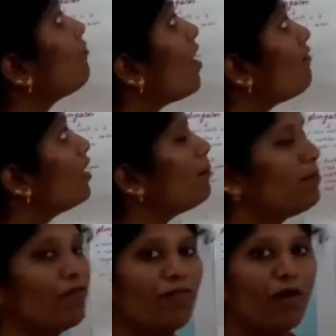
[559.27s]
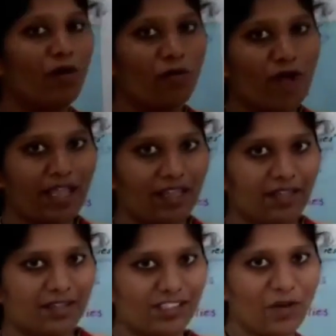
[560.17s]
a vowel before Y.
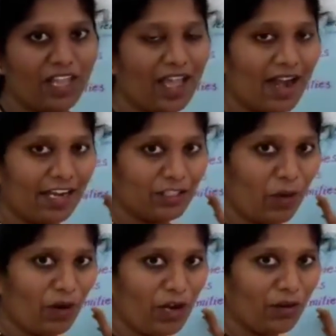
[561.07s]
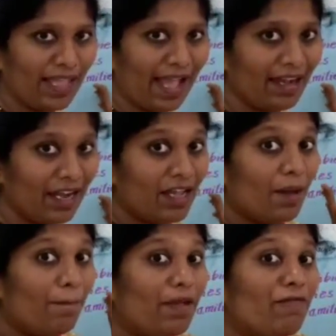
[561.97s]
So here I told you that
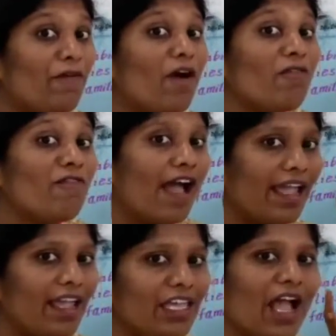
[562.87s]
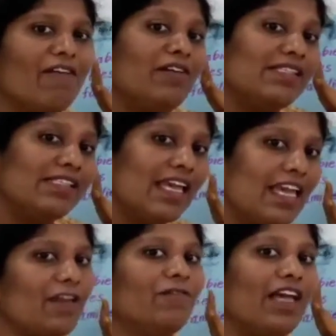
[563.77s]
before Y, you have to
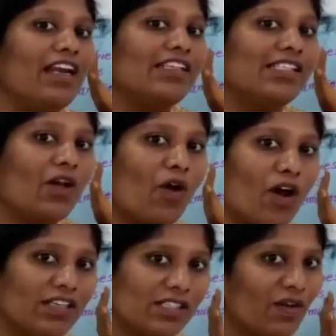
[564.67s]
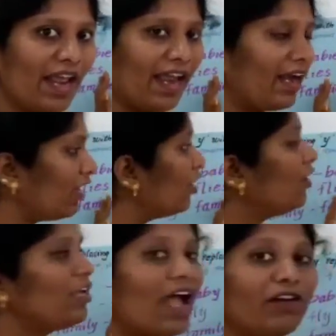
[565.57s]
see if there is a consonant,
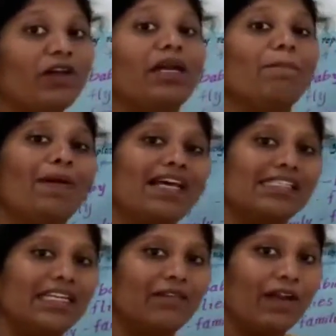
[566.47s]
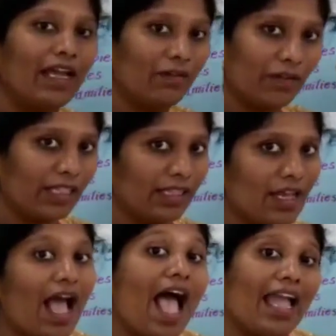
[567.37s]
you have to replace it with
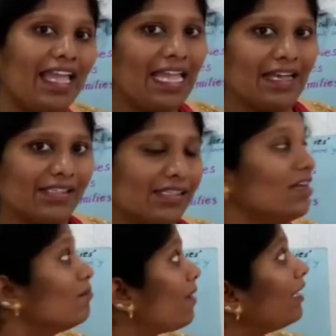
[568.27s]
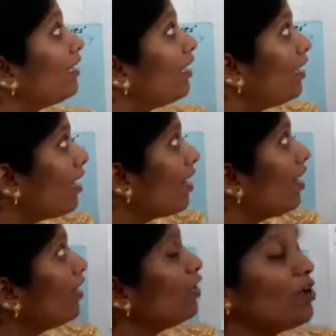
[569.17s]
IES. But
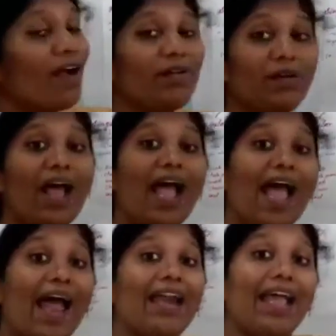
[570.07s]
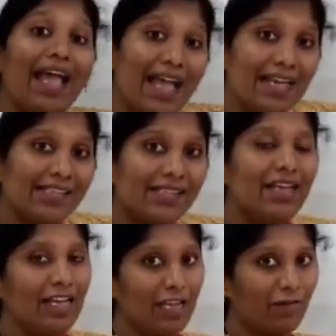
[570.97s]
here, you have to add S
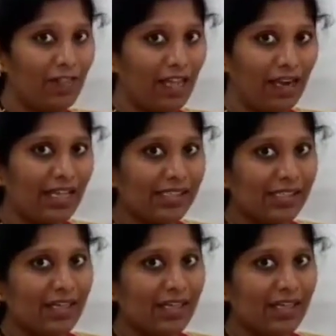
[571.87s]
if there is